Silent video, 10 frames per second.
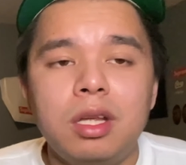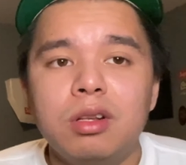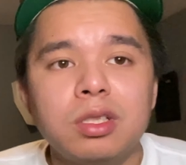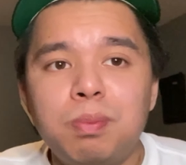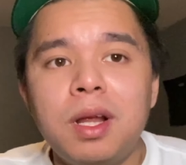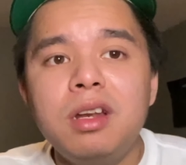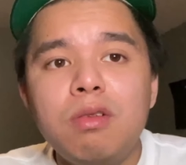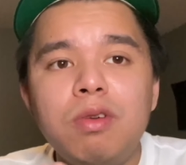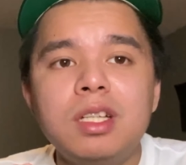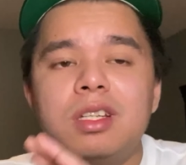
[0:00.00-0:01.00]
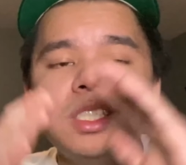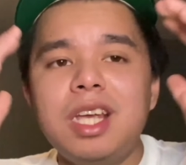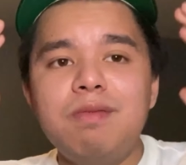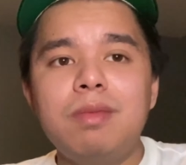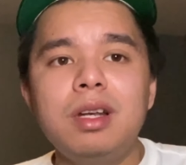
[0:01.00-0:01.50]
There's plenty of ways to
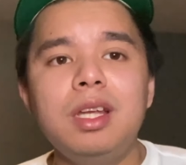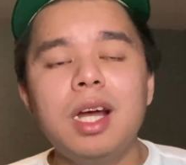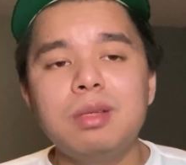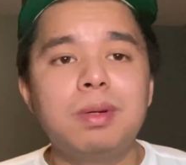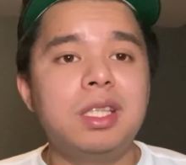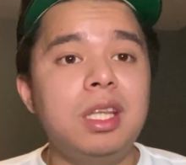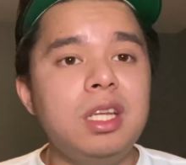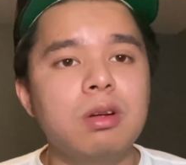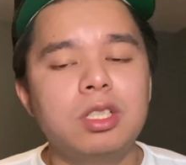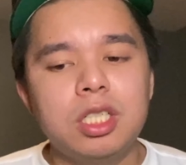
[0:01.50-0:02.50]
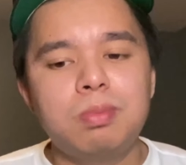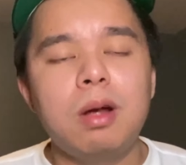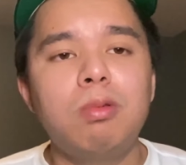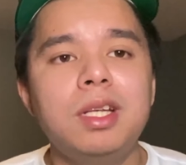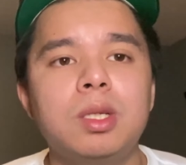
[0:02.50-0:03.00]
save money, guys, but these are just
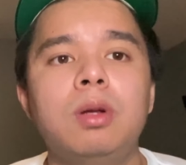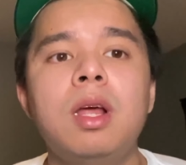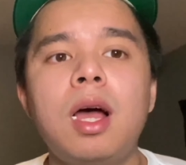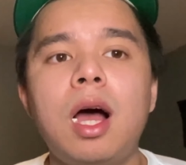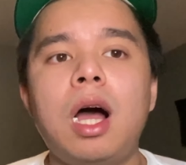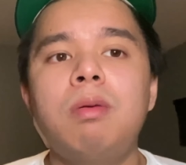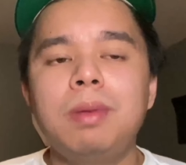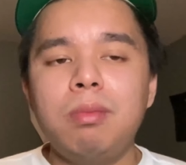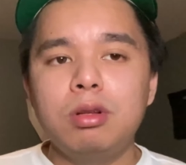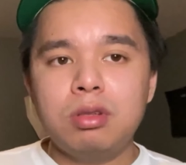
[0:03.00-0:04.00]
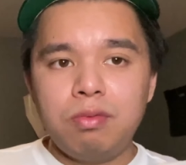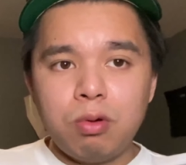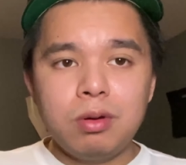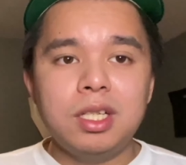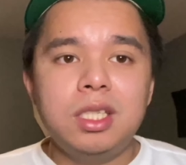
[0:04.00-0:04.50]
my ways on how I'm able to
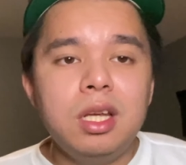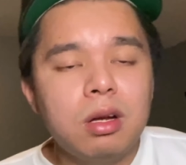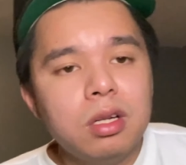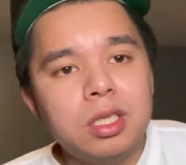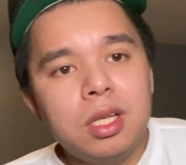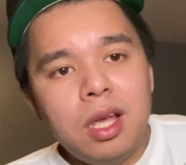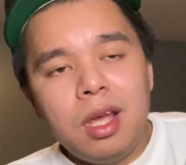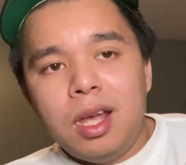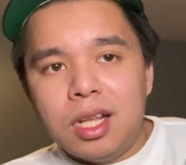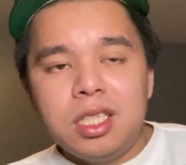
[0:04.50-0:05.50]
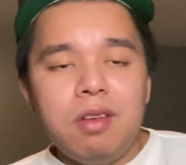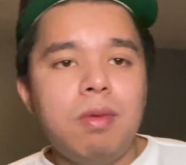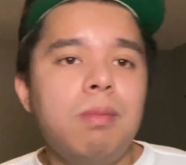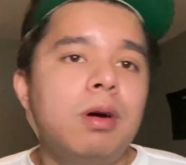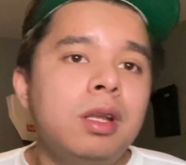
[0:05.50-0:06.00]
afford the sneakers and save
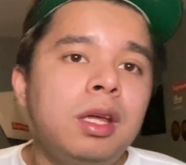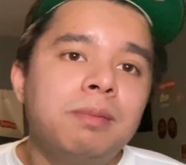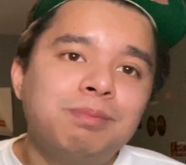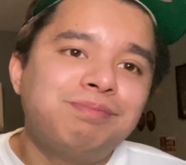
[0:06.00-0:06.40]
my money.